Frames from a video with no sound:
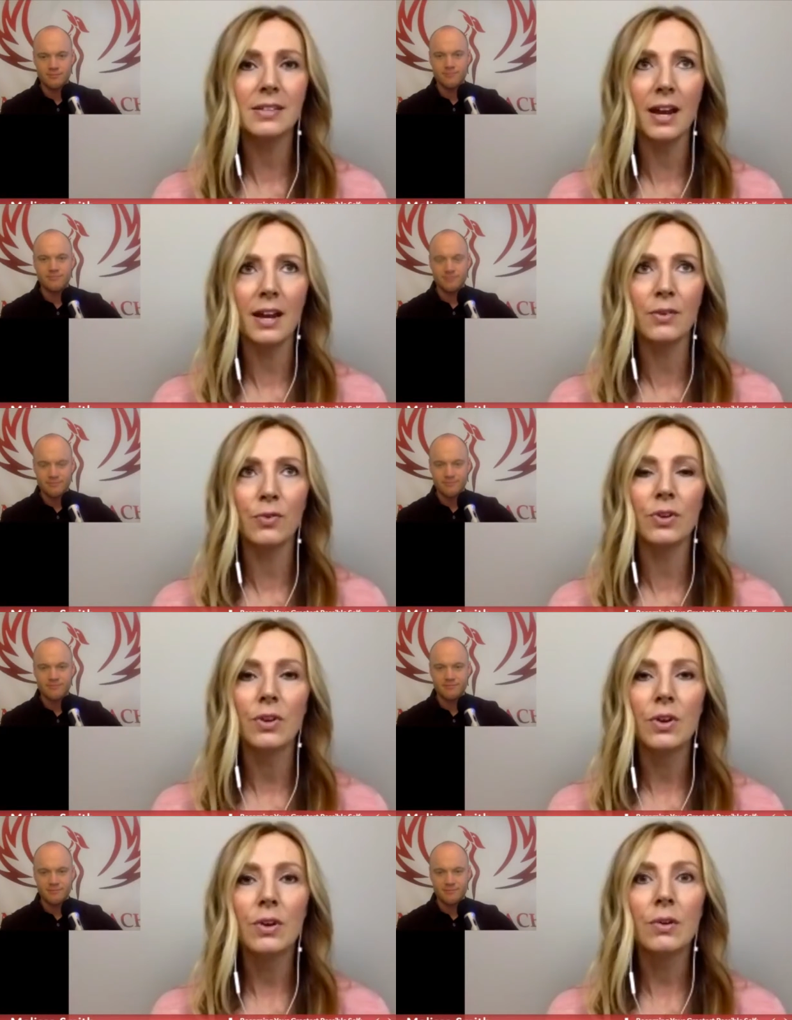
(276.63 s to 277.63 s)
Speaker 1: and
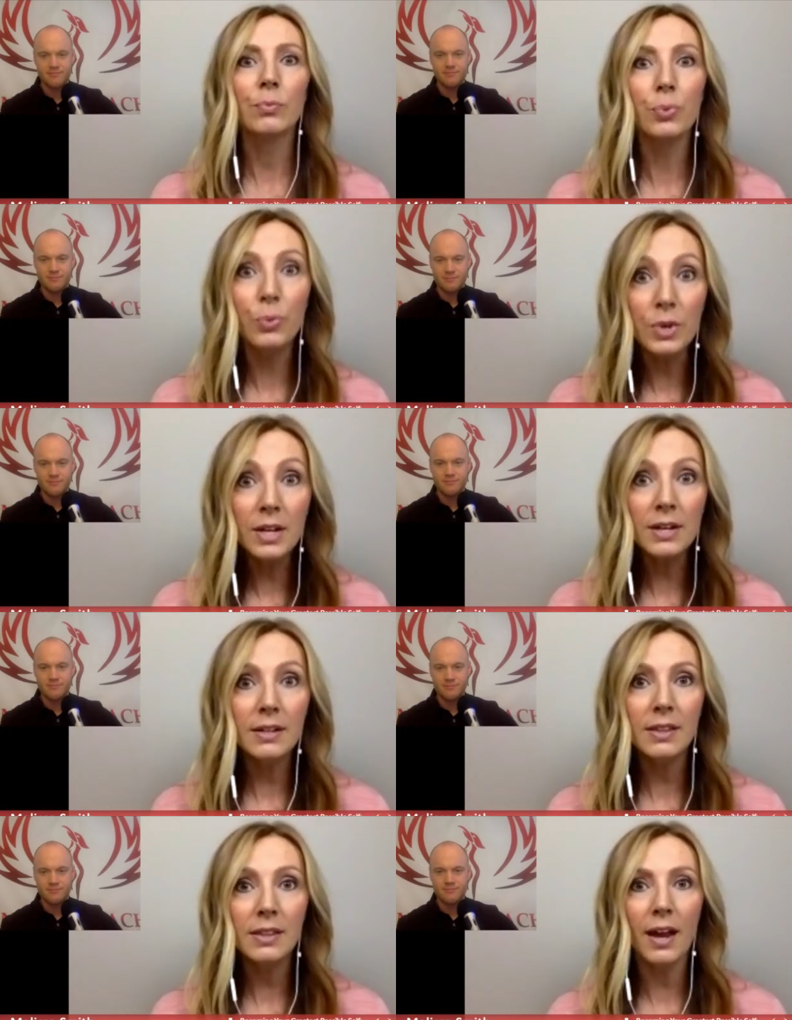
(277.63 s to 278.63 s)

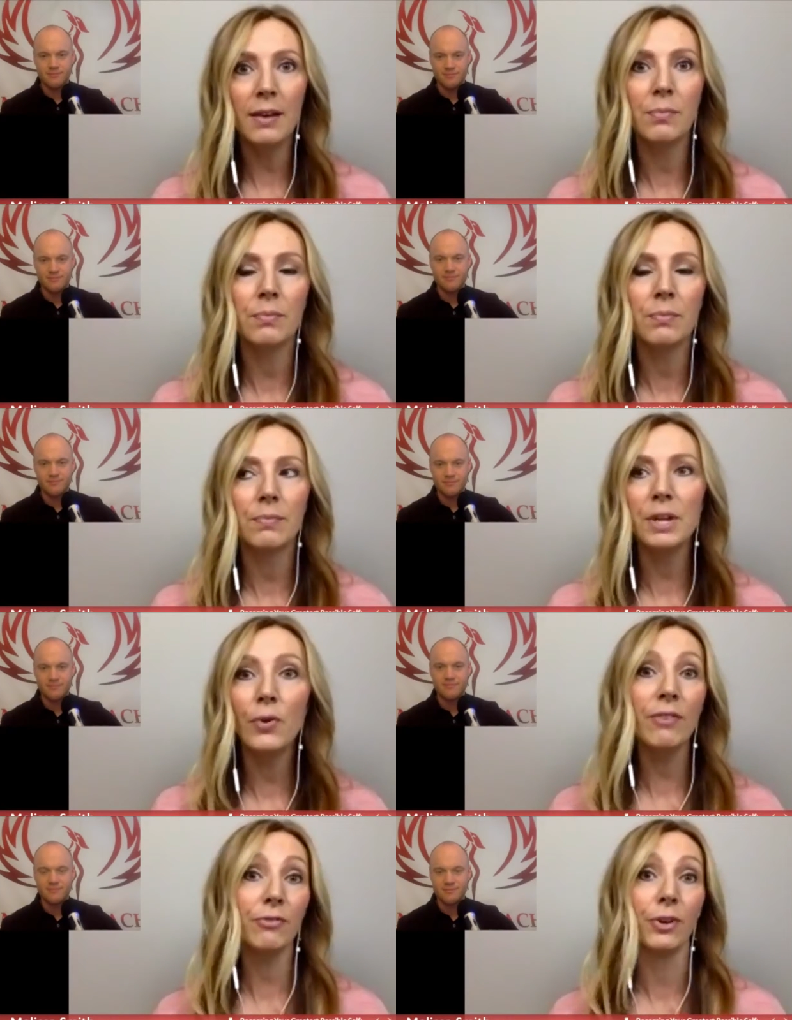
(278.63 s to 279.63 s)
breathe and be
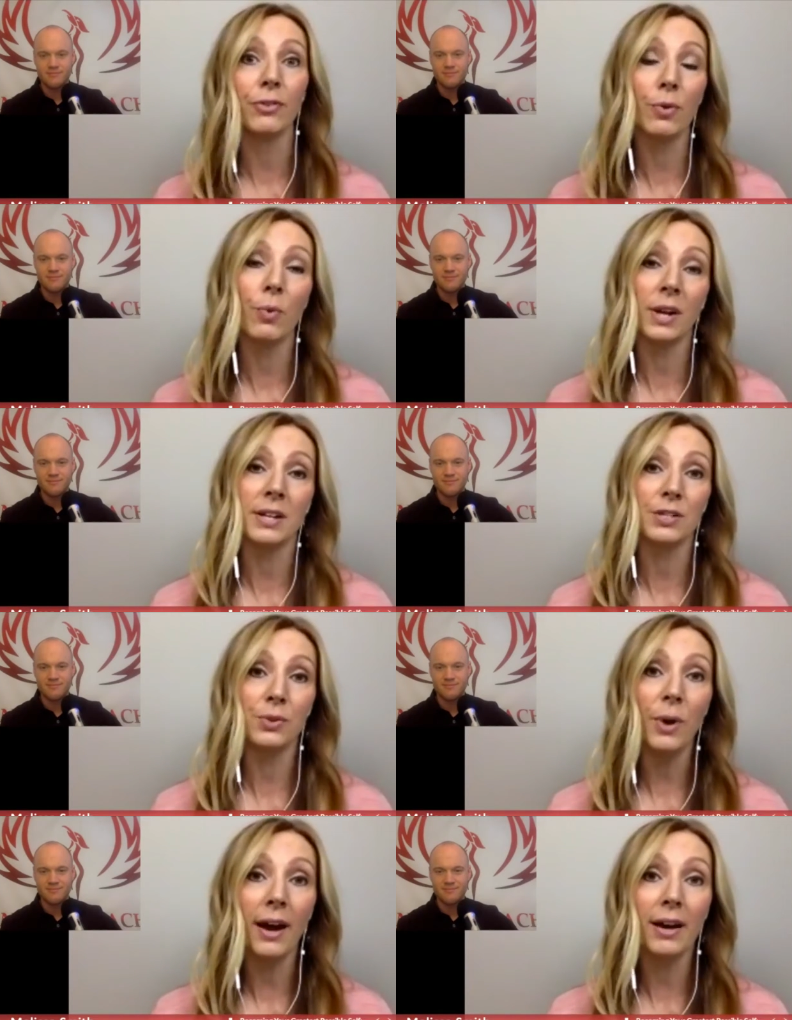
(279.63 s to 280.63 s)
grateful for what I do
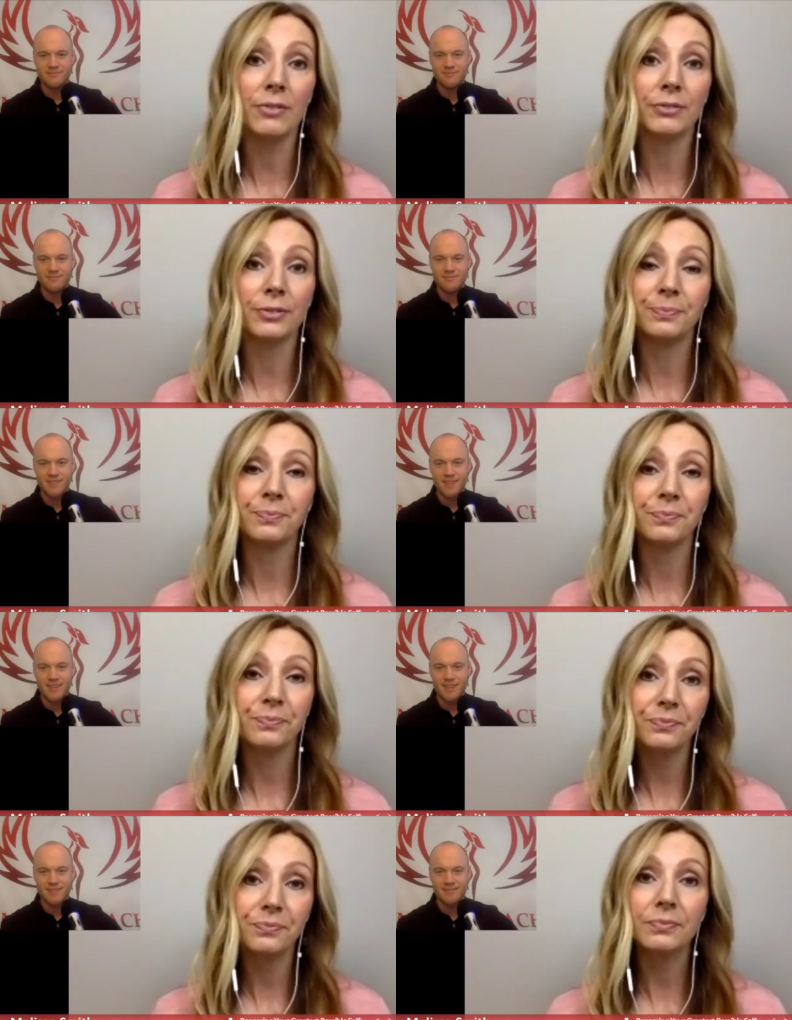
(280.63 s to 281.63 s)
have. Yeah.
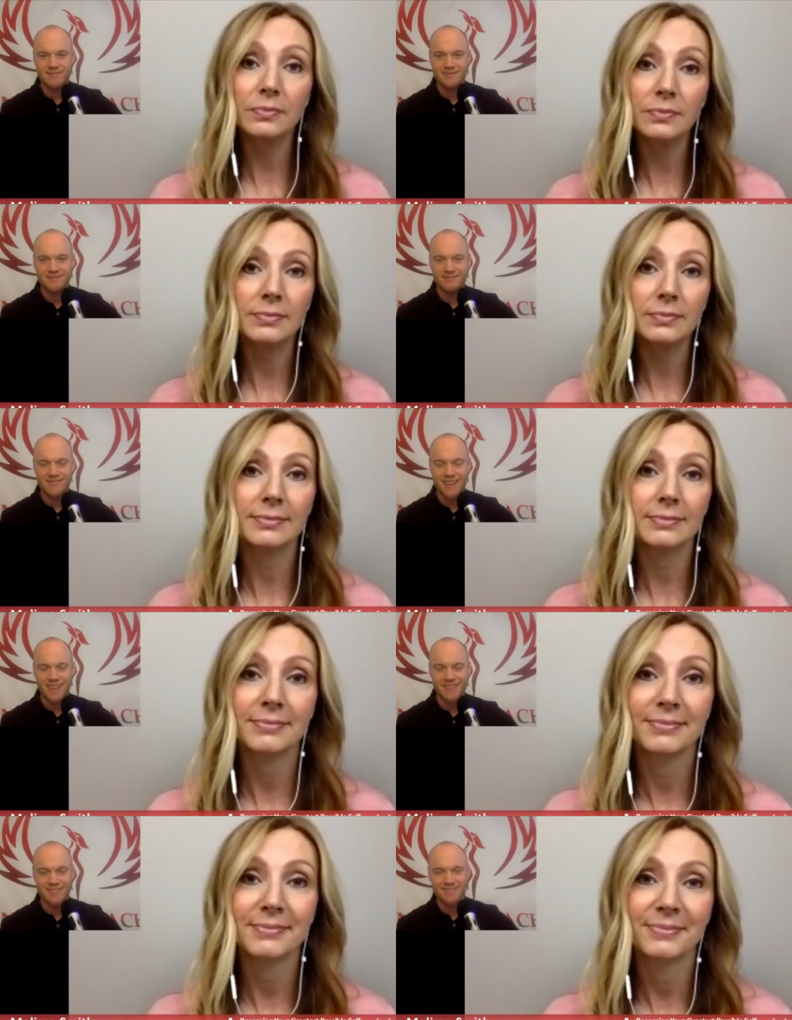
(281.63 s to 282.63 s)
Speaker 2: Yeah.
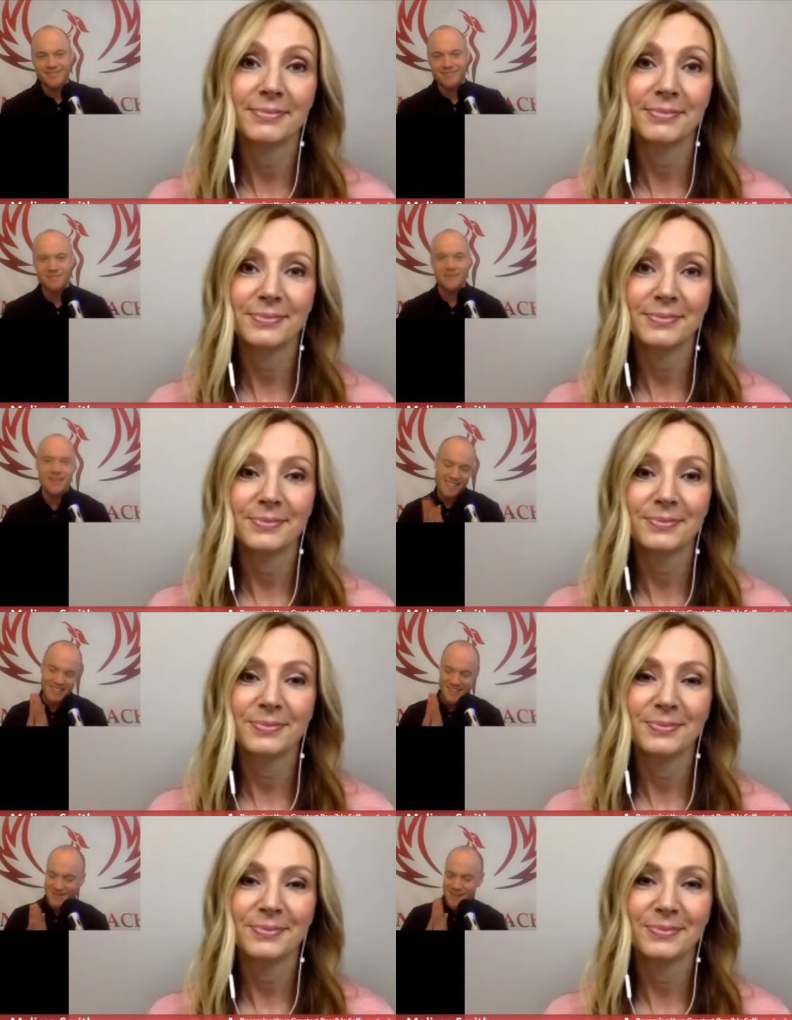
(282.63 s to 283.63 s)
Amazing.
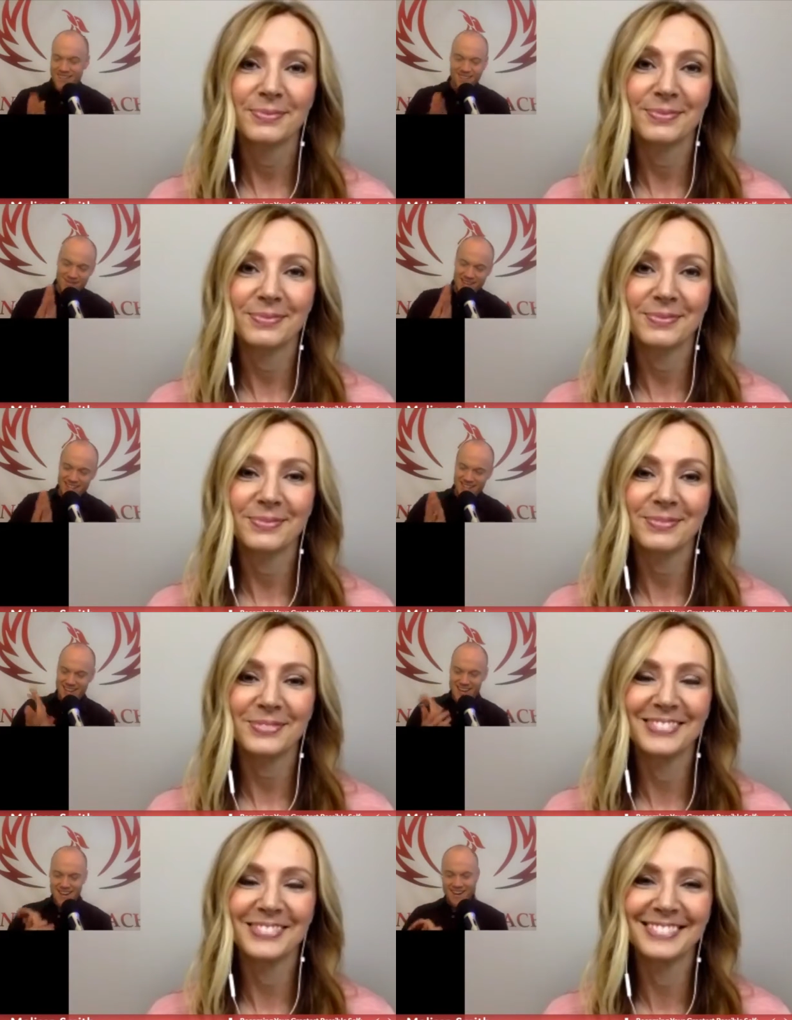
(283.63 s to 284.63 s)
Amazing. Amazing.
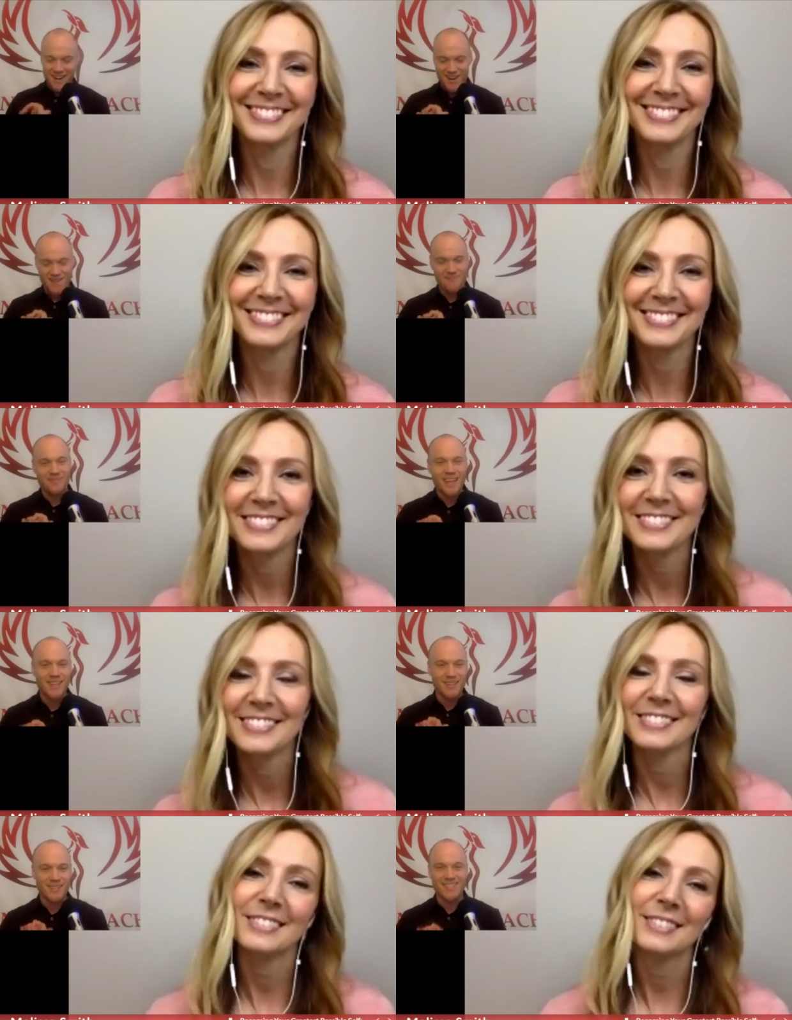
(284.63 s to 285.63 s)
Um, thank
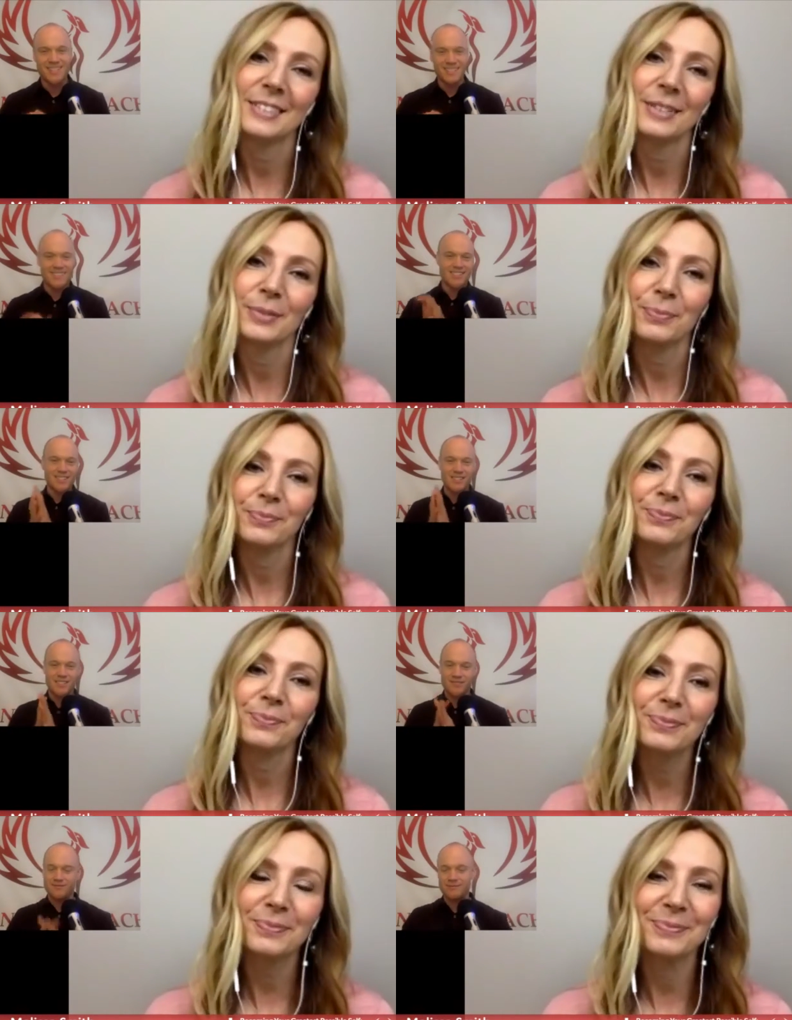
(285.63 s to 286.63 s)
you. This is, this
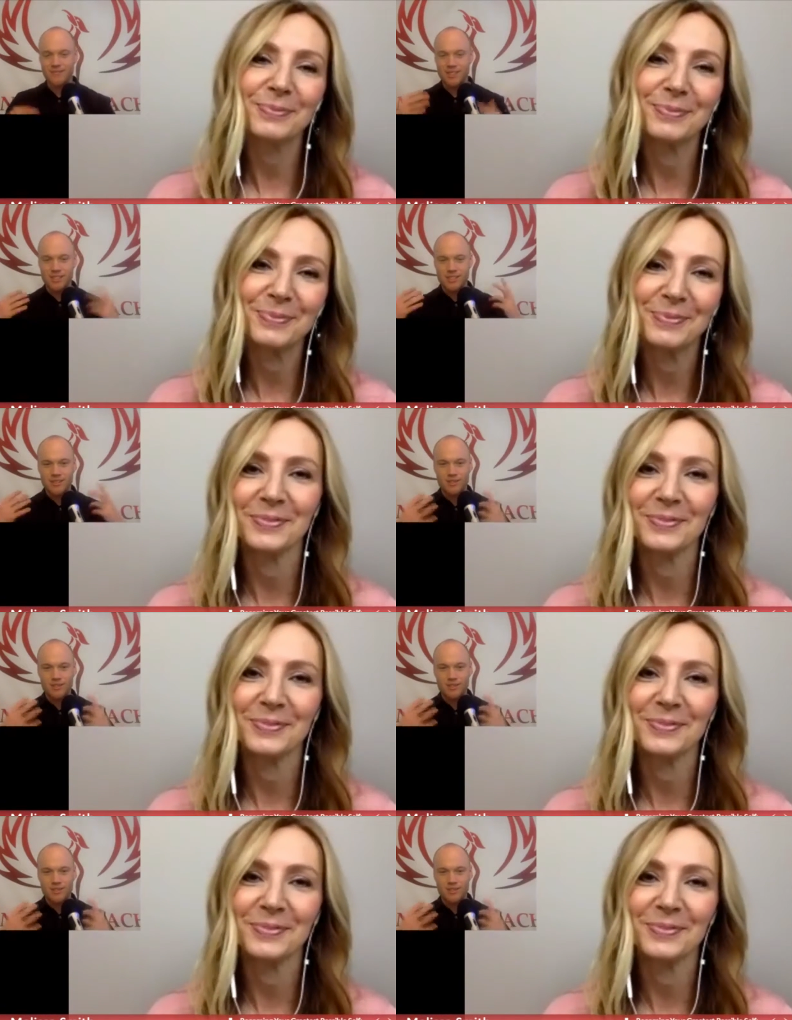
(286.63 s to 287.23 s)
is just